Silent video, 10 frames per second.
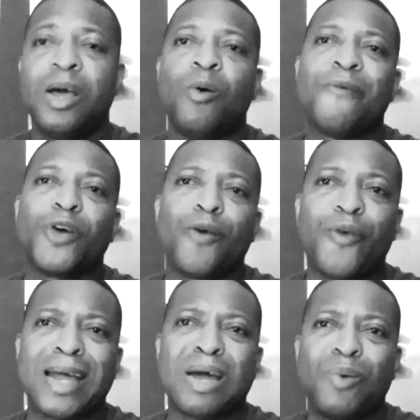We have to
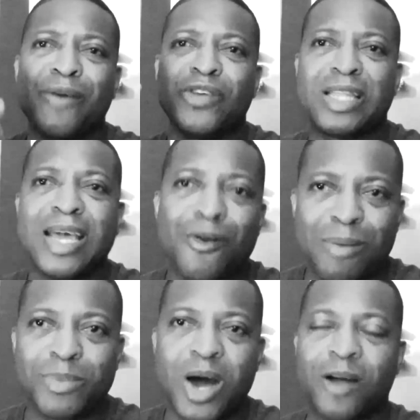find a way to tear
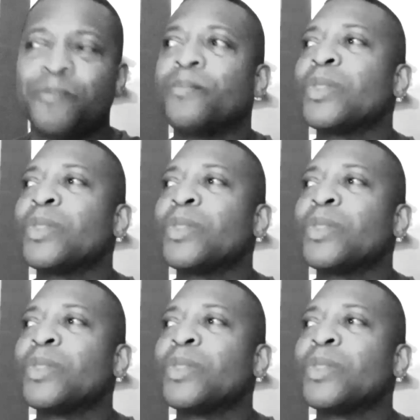him down